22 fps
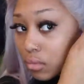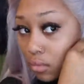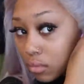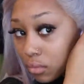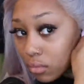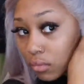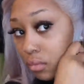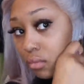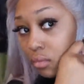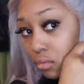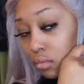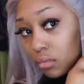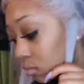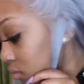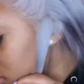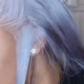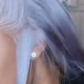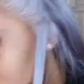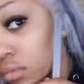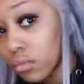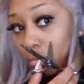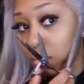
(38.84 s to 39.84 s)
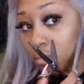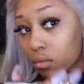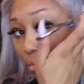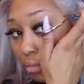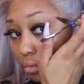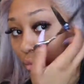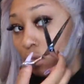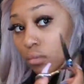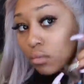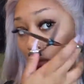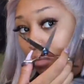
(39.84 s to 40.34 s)
want an in-depth one,
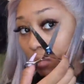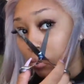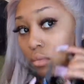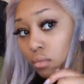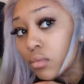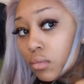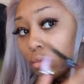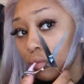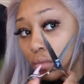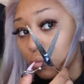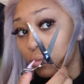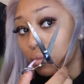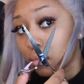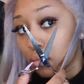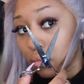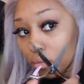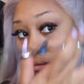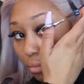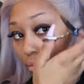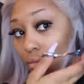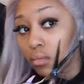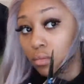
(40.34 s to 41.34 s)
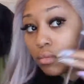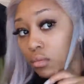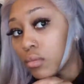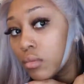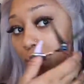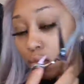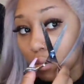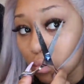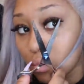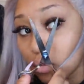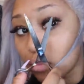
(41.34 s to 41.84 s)
just let me know.
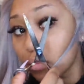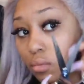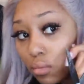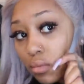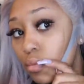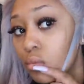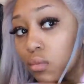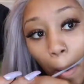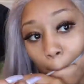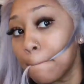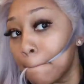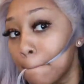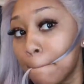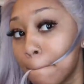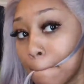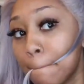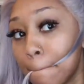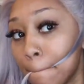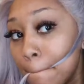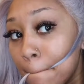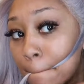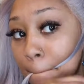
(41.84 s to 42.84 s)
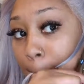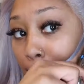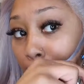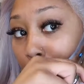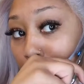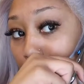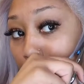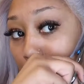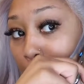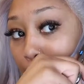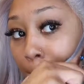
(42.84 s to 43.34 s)
Anyway, I always start off
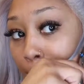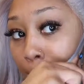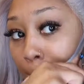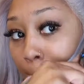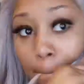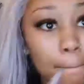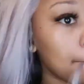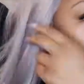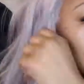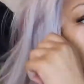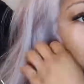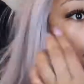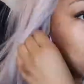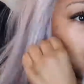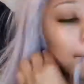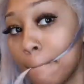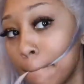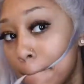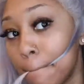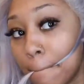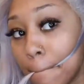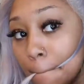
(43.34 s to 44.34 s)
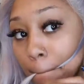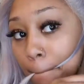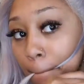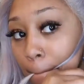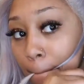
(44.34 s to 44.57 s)
by cutting around my ear,